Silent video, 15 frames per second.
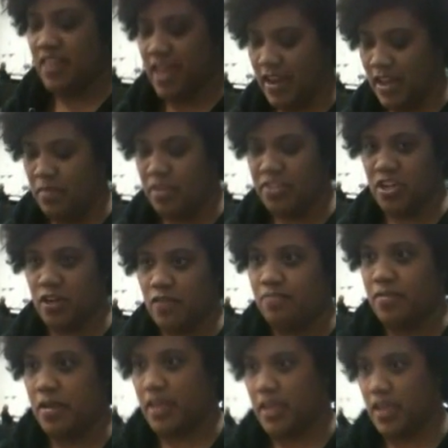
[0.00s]
that image of
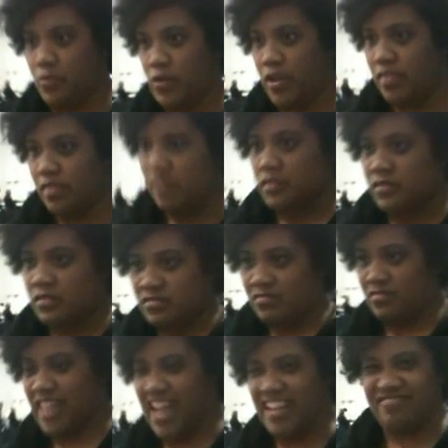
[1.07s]
Pinky with
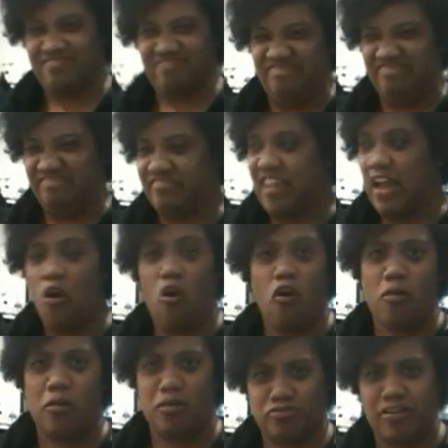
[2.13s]
that
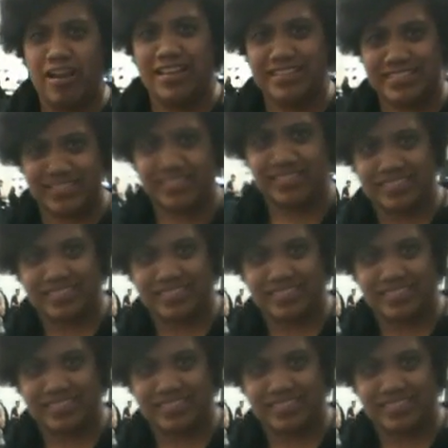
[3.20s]
horrible dress.